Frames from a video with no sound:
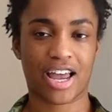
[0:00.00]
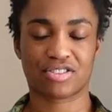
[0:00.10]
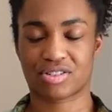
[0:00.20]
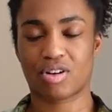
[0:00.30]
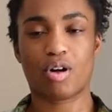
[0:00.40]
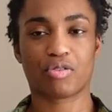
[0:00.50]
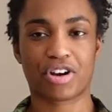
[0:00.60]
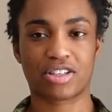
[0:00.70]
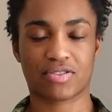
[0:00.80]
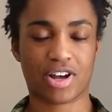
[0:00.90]
and just a whole
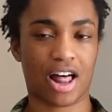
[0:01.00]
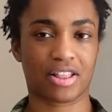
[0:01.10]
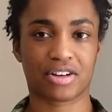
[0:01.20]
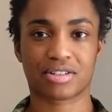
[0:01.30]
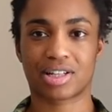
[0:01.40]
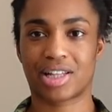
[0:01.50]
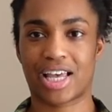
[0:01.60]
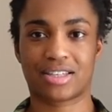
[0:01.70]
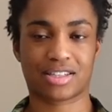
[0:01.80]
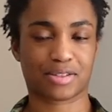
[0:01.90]
range of colors,
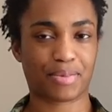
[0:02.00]
laces,